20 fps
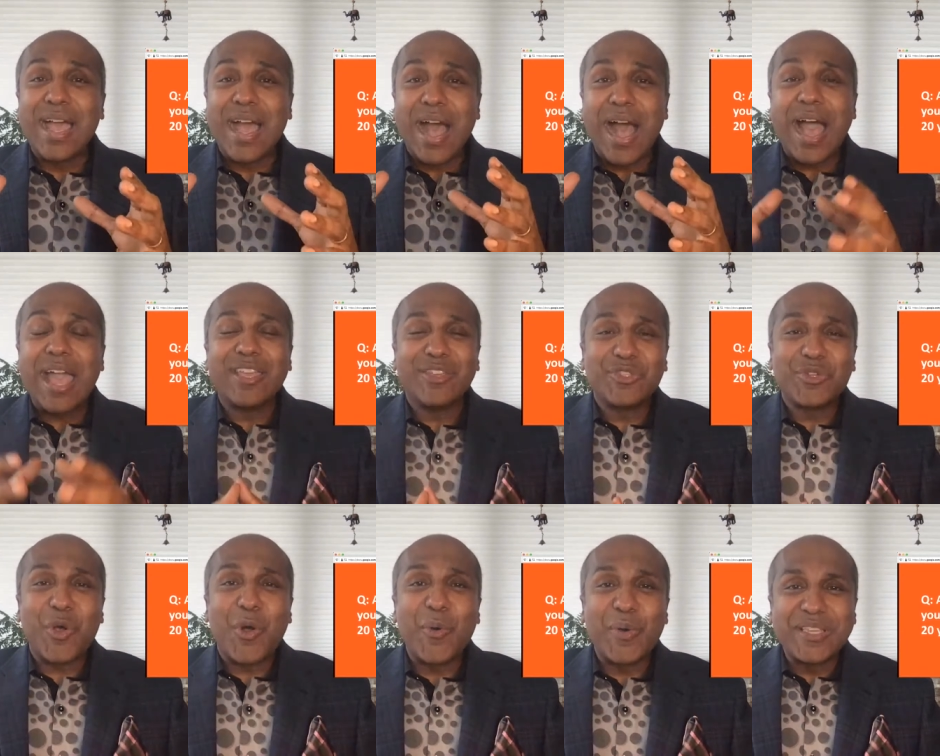I used to
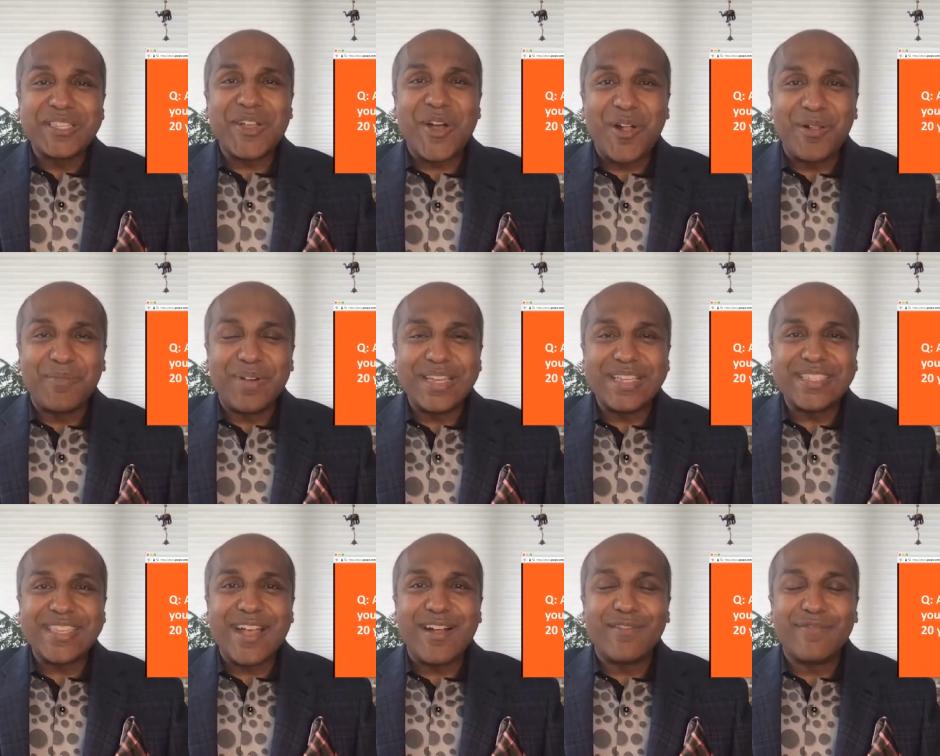always call
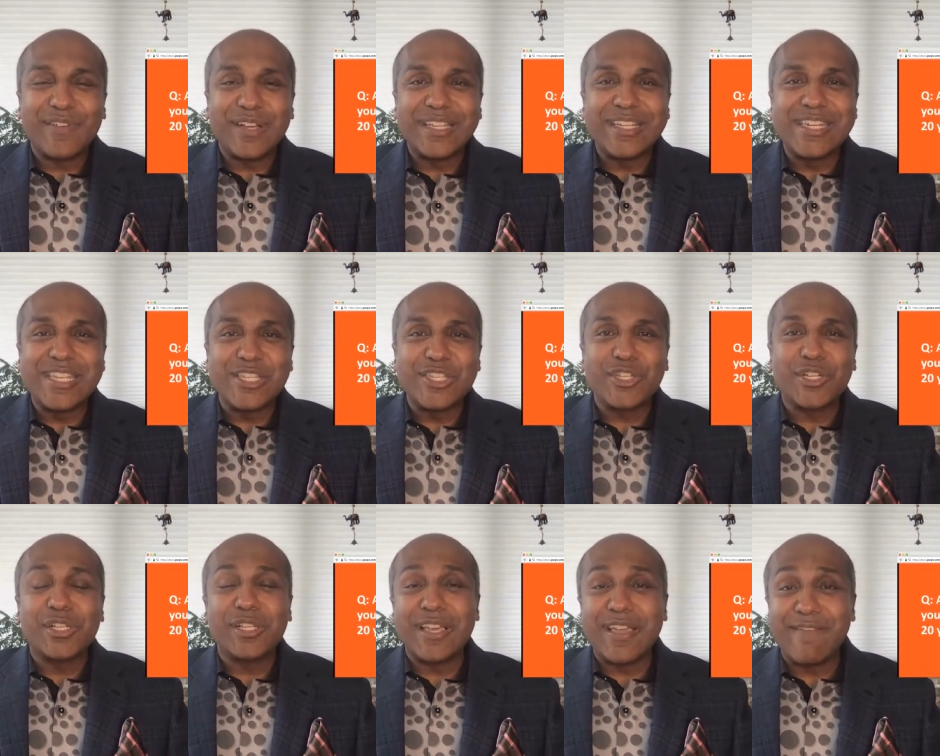myself a
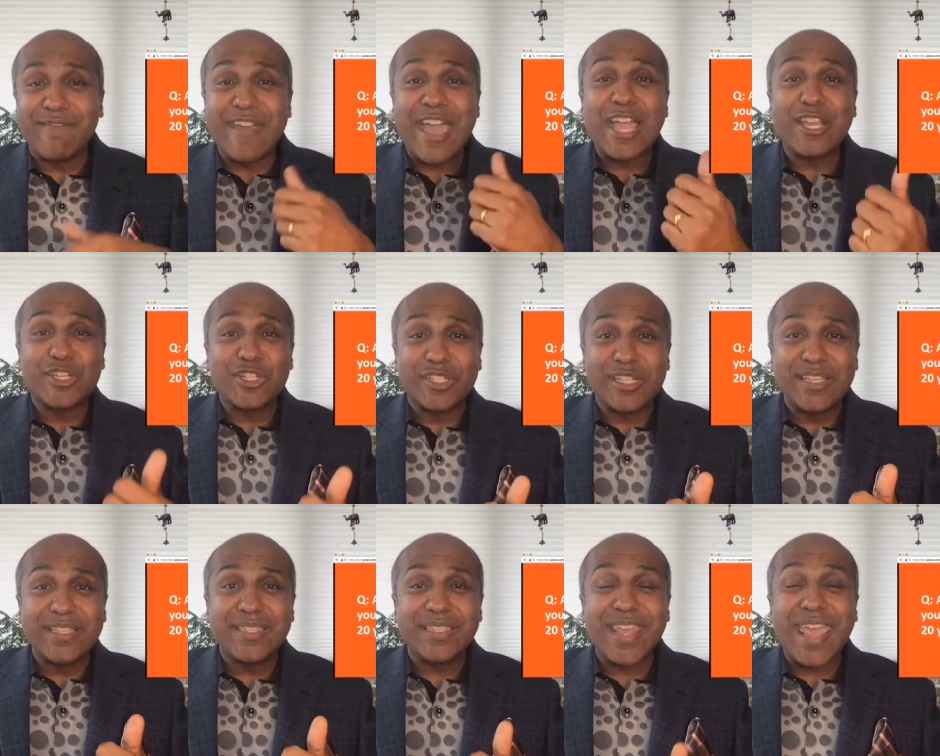digital
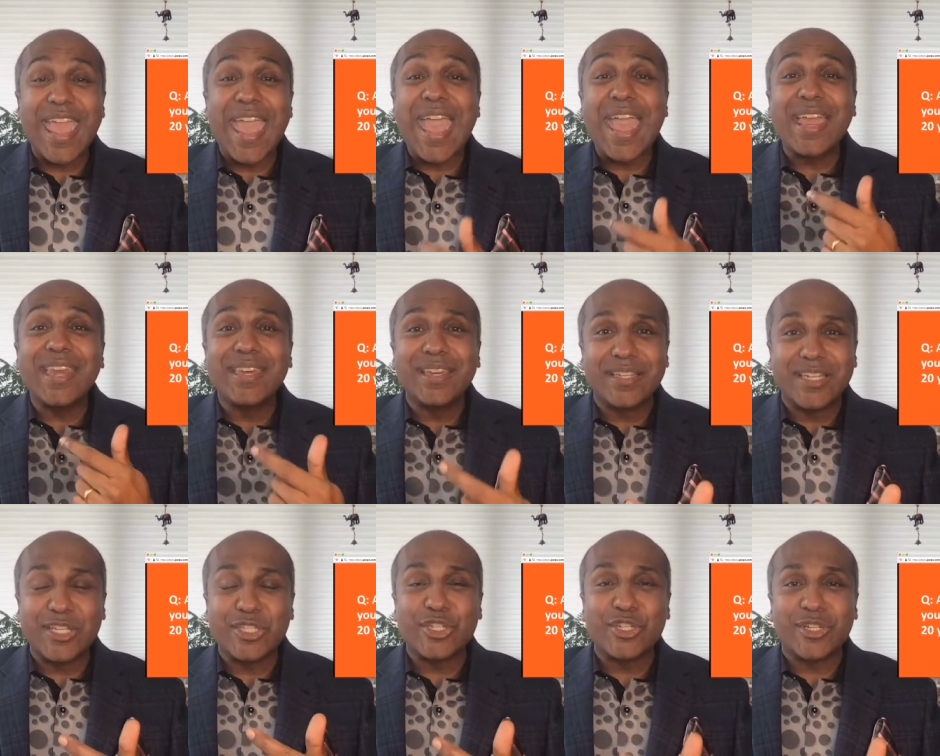evangelist and a
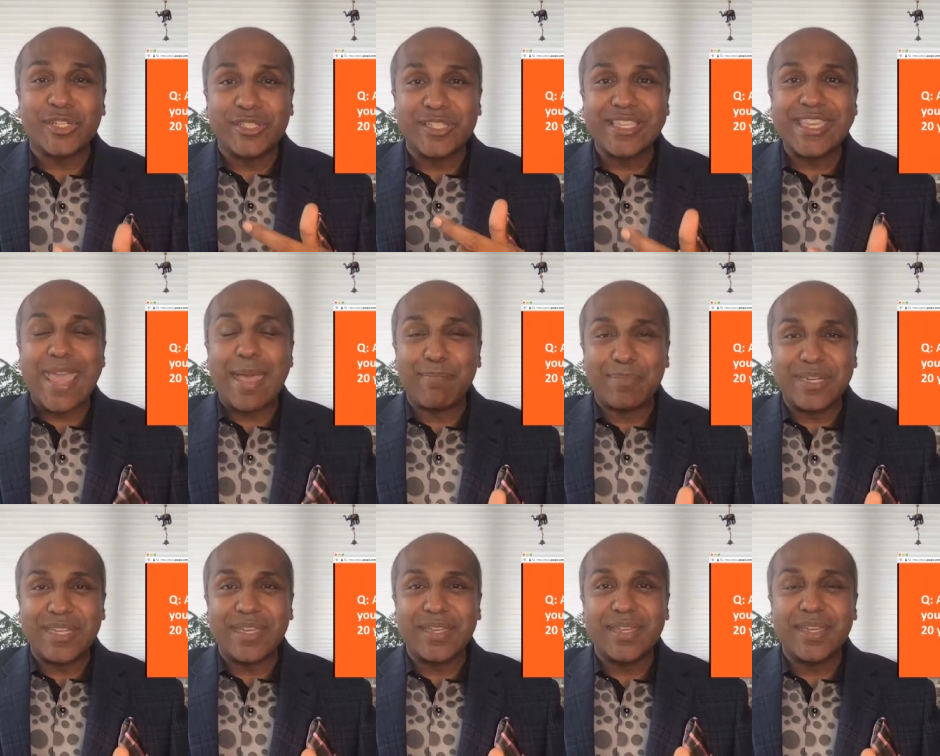digital
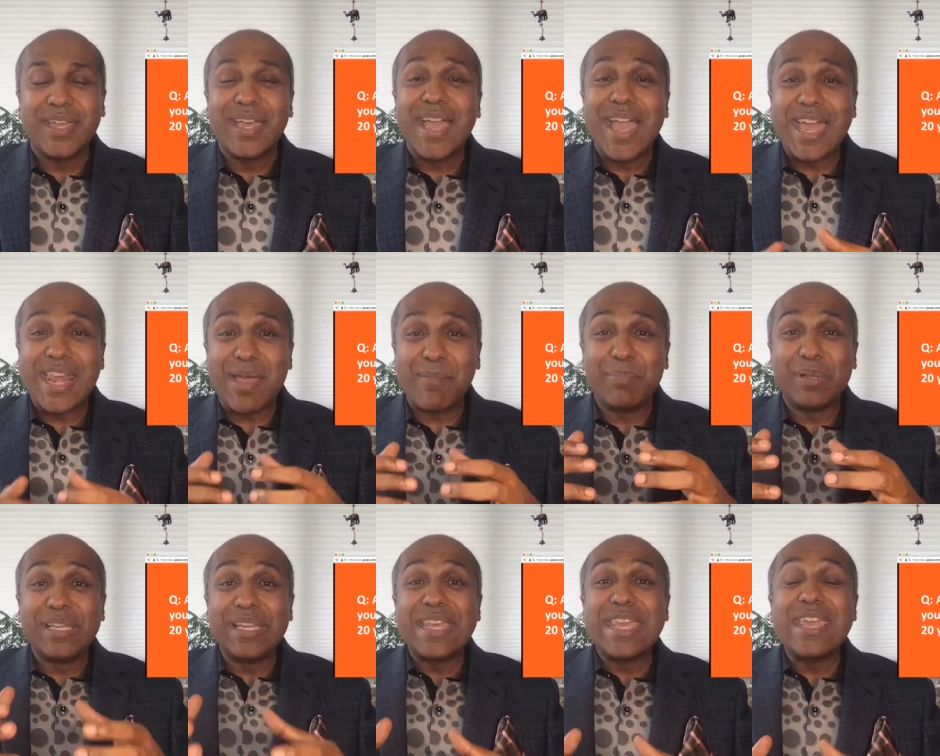skeptic, and I
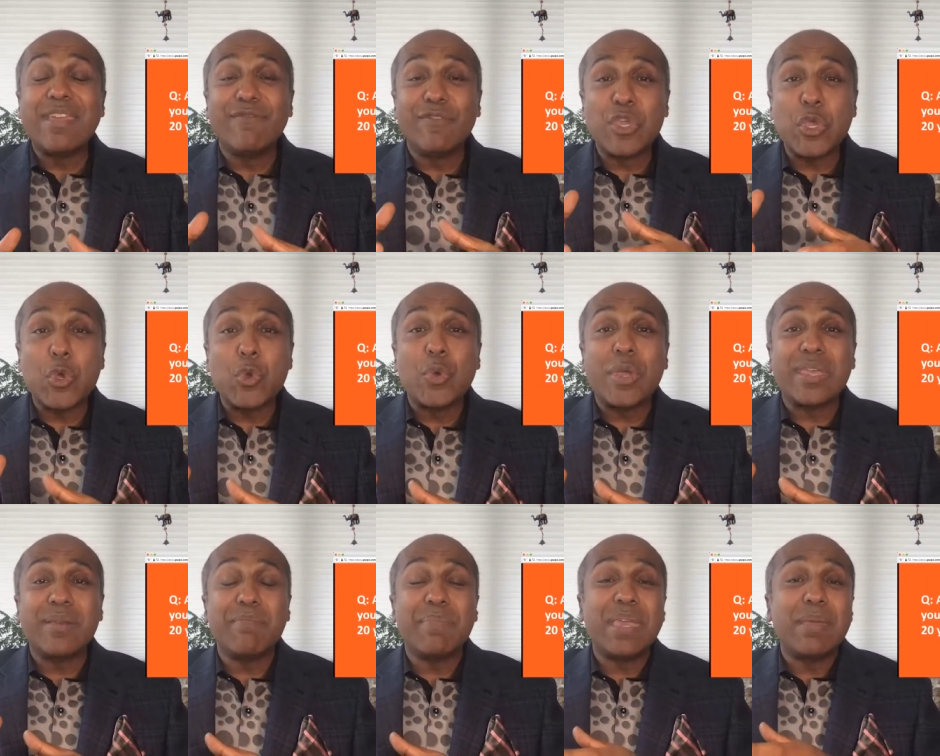believe you
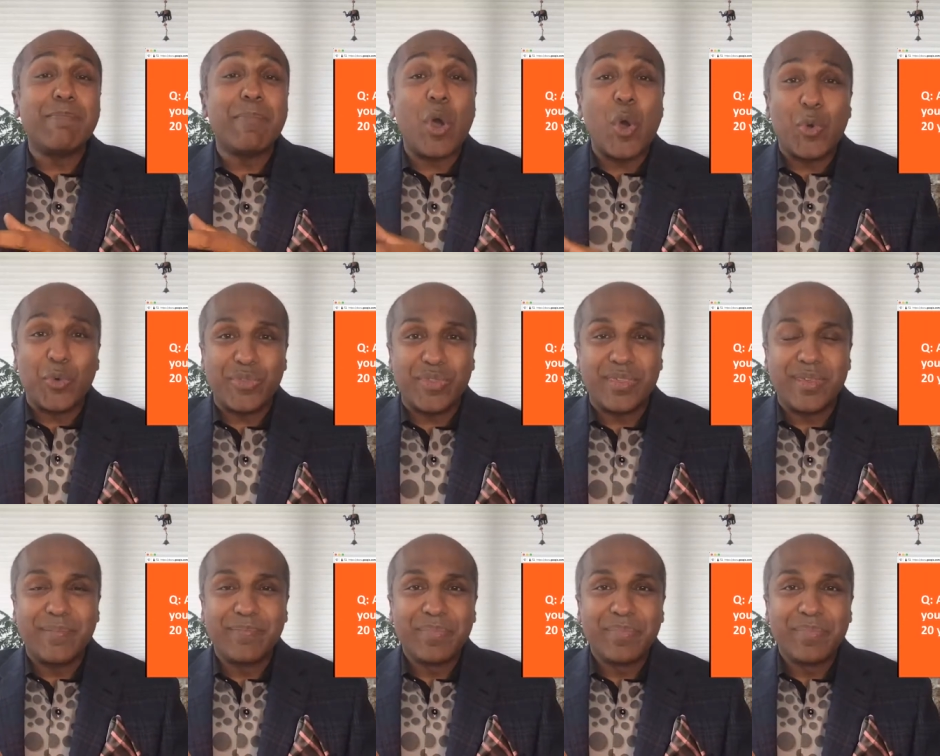can be both.